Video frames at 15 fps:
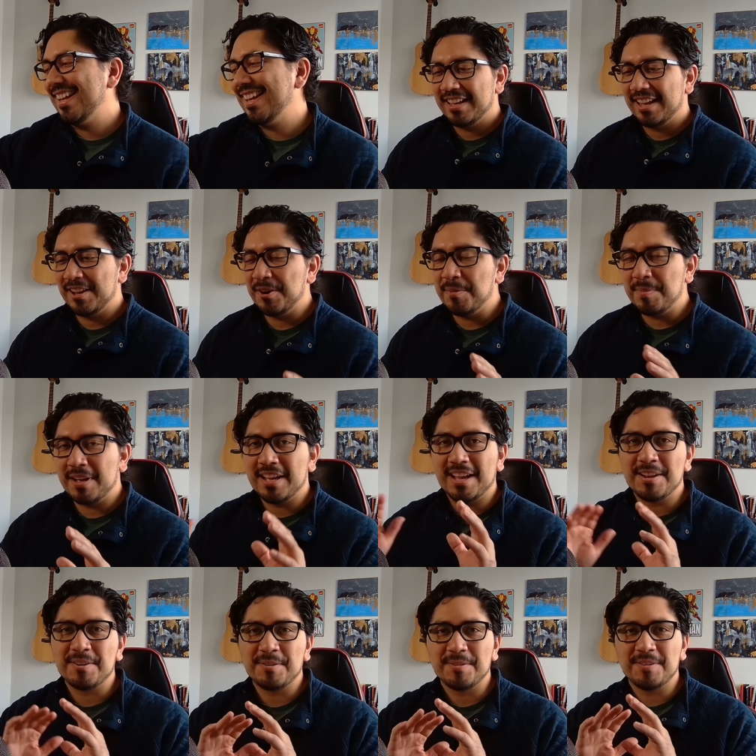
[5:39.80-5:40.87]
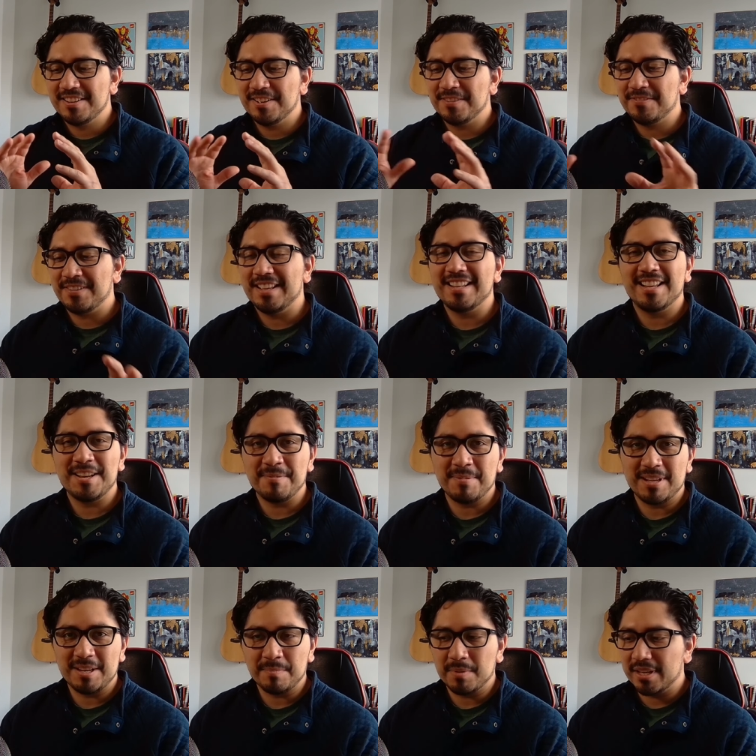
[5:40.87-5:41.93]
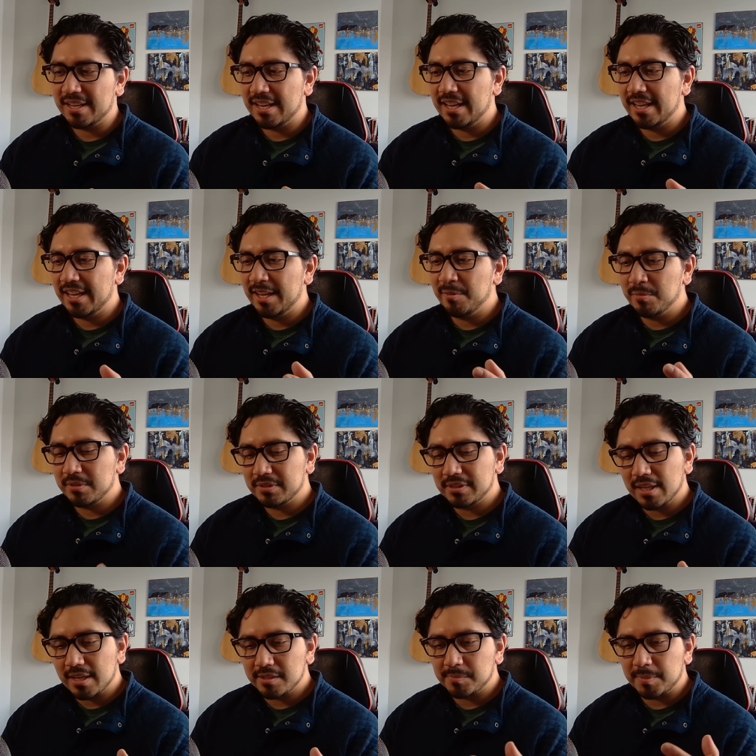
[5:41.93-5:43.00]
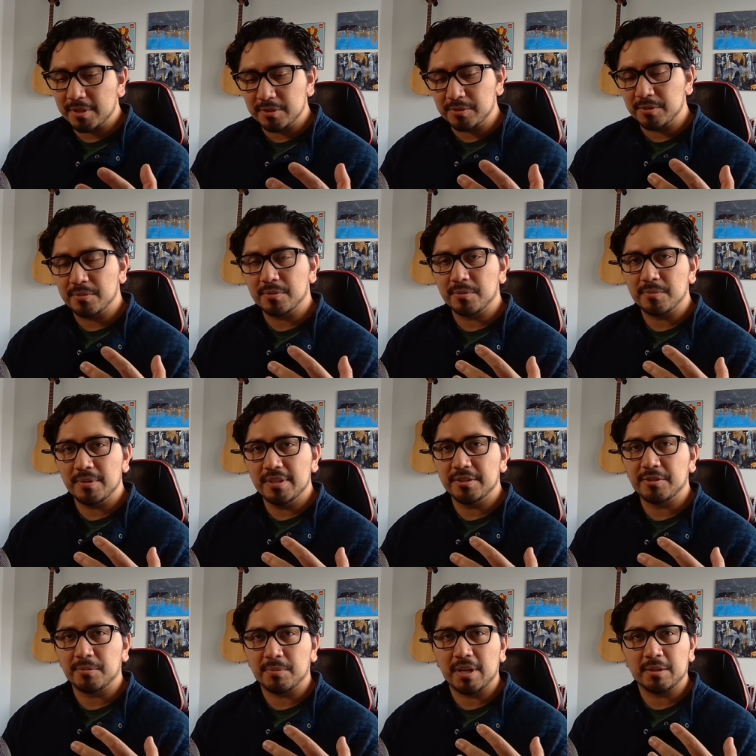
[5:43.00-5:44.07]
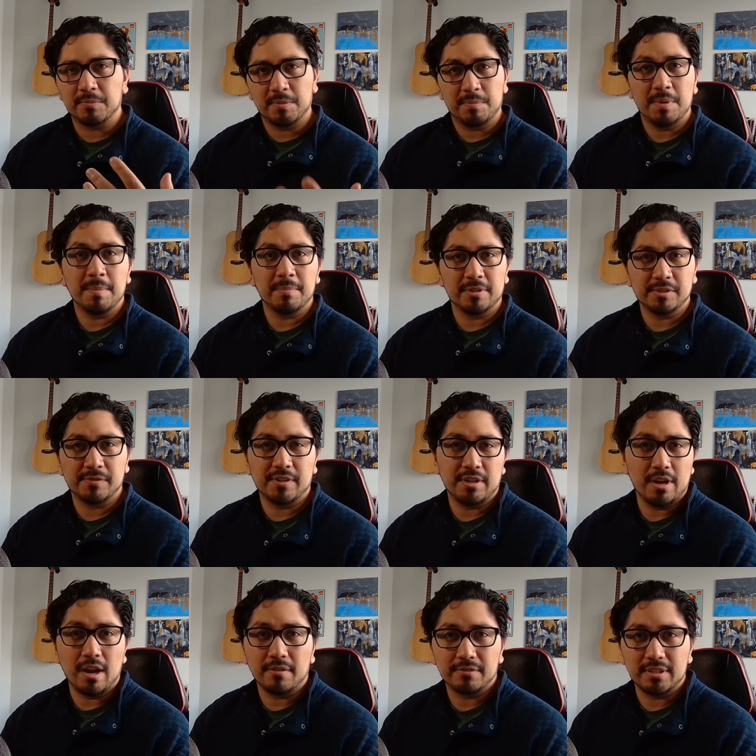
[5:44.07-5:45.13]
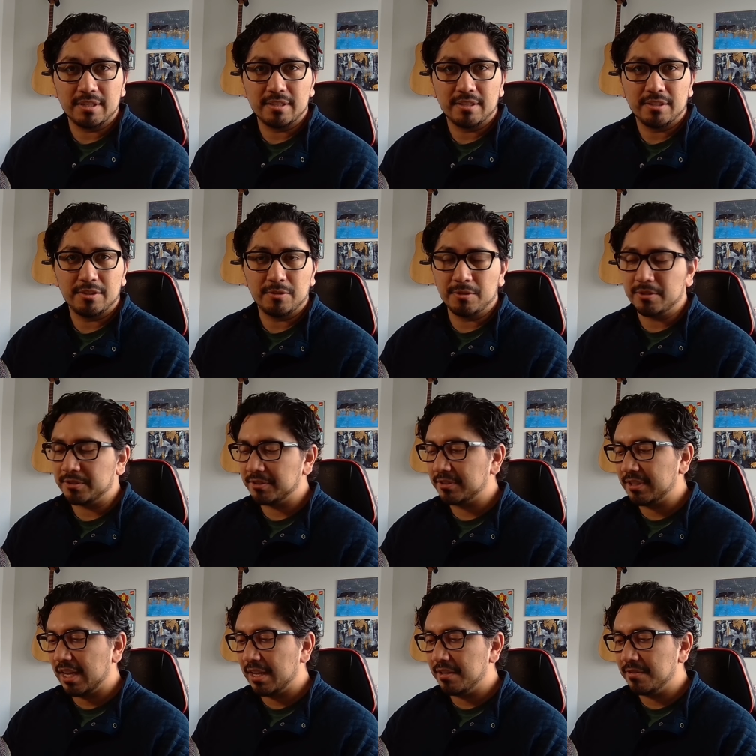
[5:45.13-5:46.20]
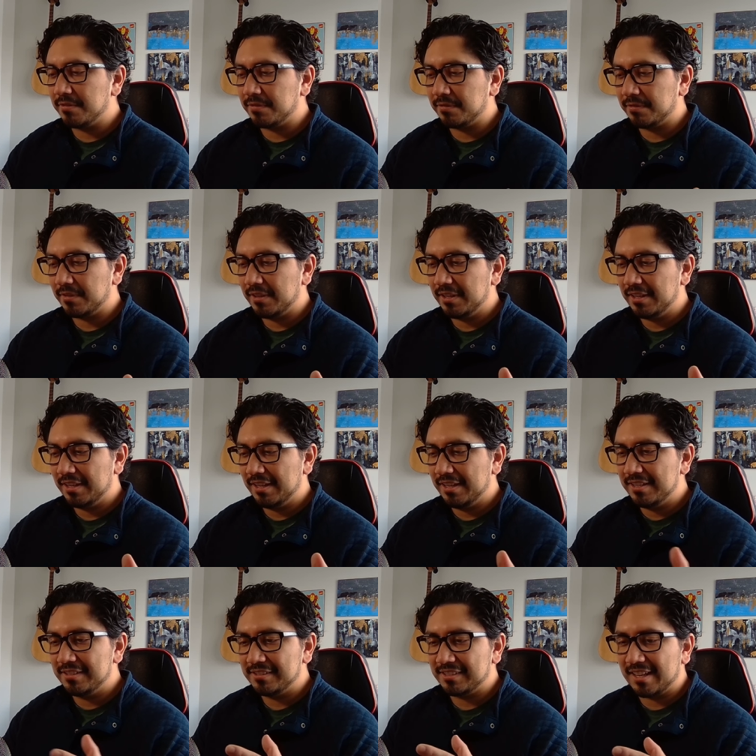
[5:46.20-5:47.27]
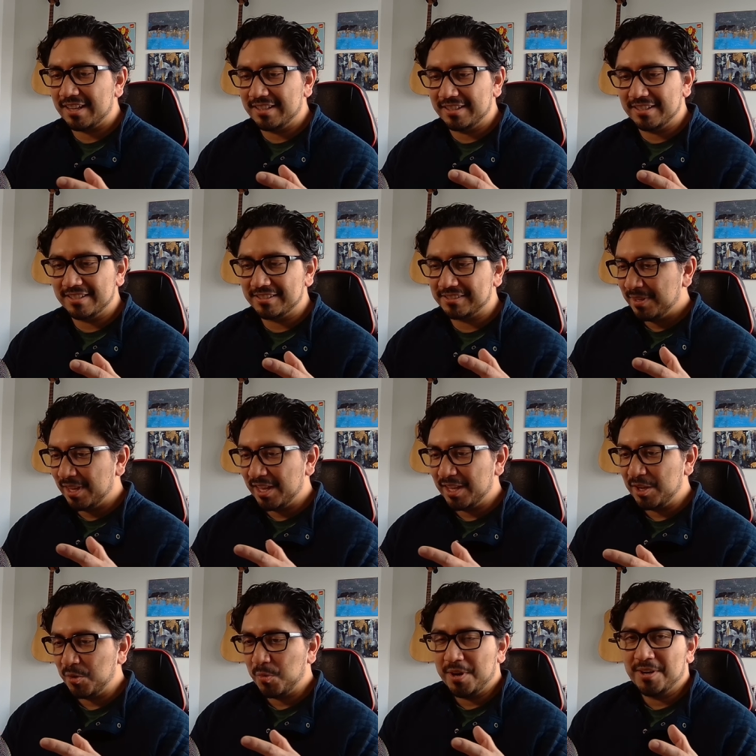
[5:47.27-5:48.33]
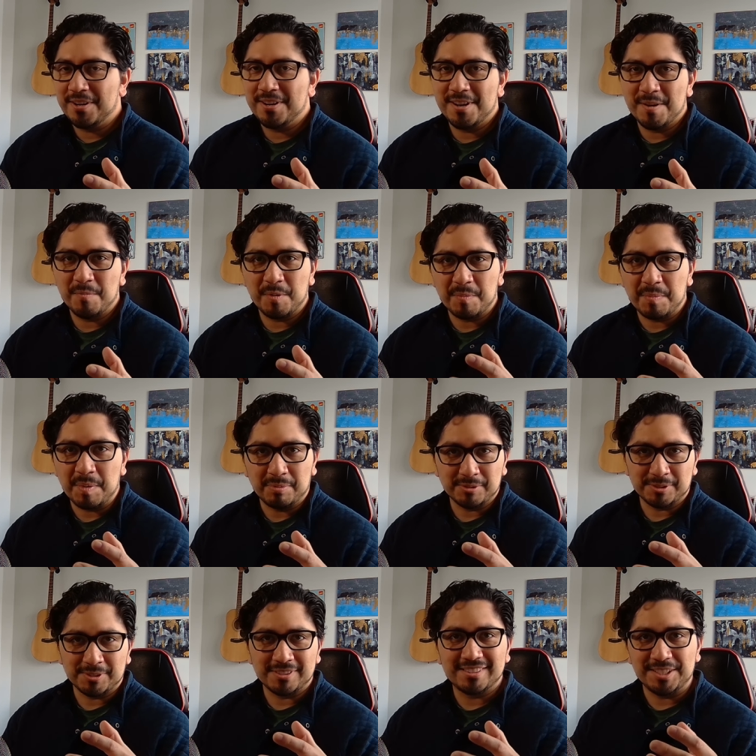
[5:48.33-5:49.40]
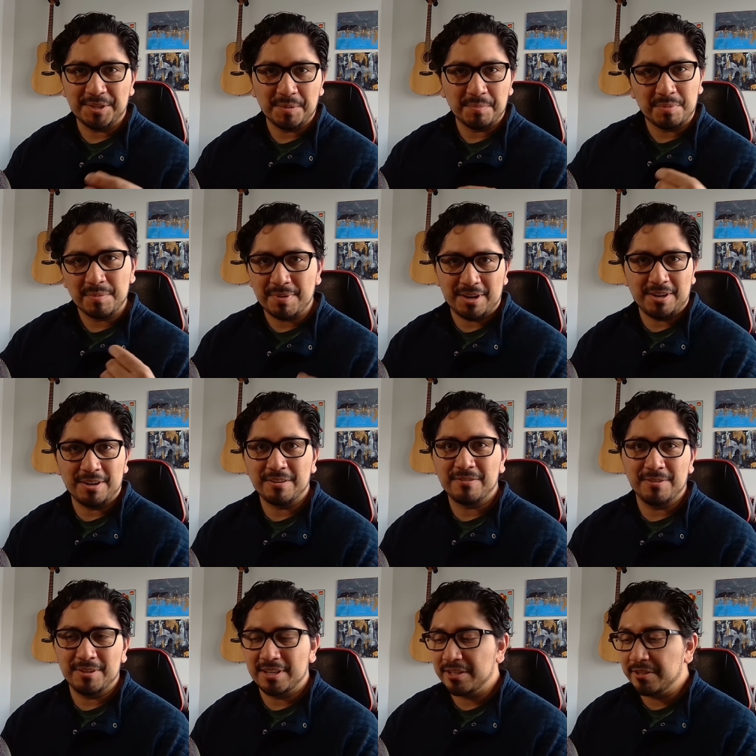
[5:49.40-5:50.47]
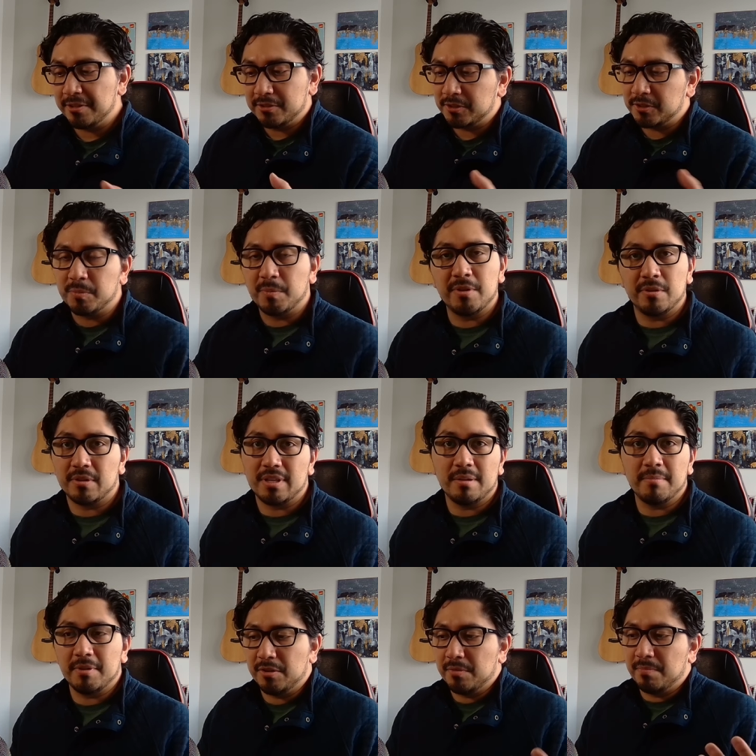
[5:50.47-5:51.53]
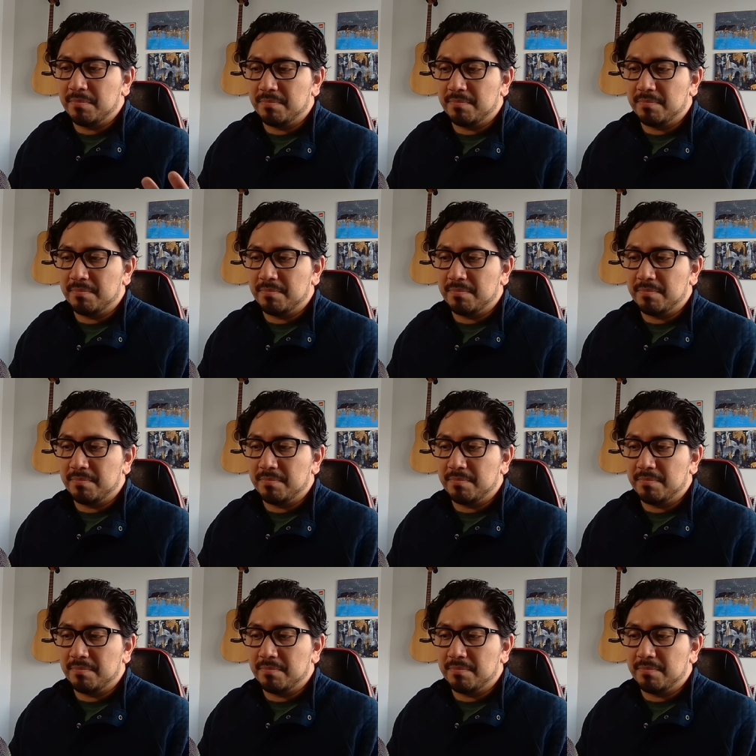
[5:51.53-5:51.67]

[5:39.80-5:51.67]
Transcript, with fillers: I hope I, I don't offend anybody, but it was nice because you don't interact with members very often. You're just kind of inside this aquarium where people just see you preparing food and you're just with your team and you